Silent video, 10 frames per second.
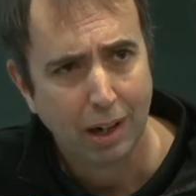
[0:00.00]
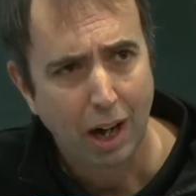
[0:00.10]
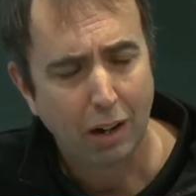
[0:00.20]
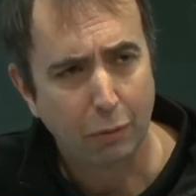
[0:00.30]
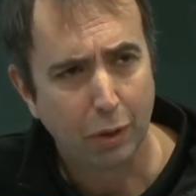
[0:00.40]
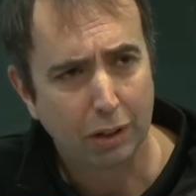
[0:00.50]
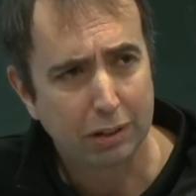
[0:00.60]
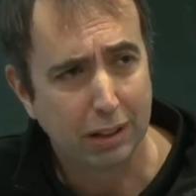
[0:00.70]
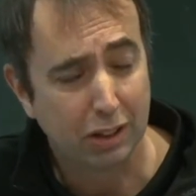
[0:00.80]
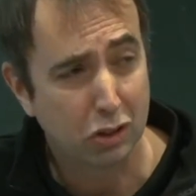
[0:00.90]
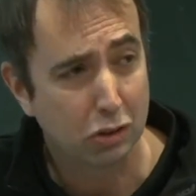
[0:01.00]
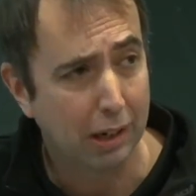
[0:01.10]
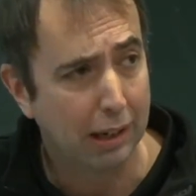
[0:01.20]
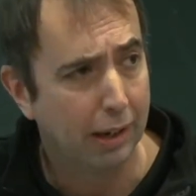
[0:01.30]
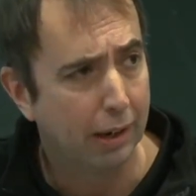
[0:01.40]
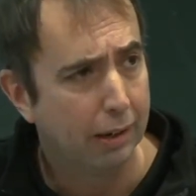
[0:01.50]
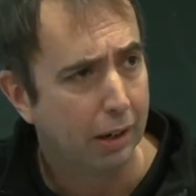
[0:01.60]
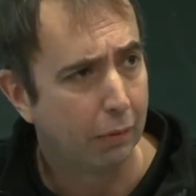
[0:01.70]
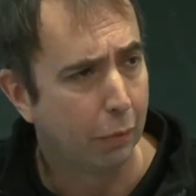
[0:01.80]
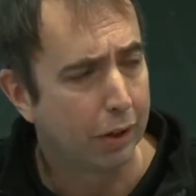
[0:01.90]
I've worked in Australia,
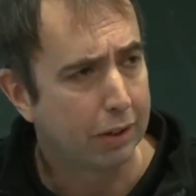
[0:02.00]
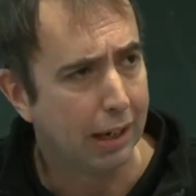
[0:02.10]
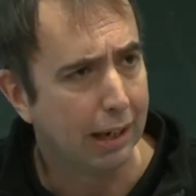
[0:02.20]
I've worked in